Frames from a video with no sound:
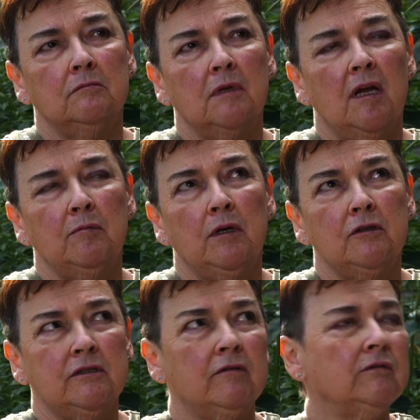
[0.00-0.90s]
I brought
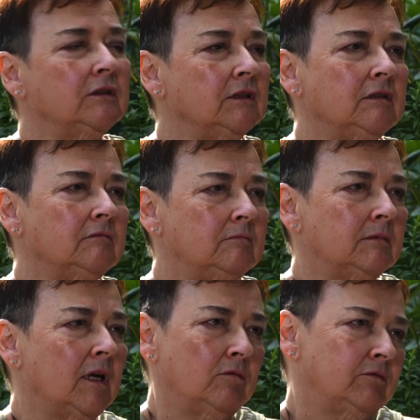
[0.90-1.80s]
her several little
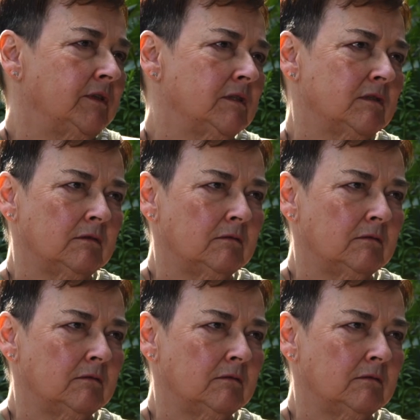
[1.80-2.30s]
outfits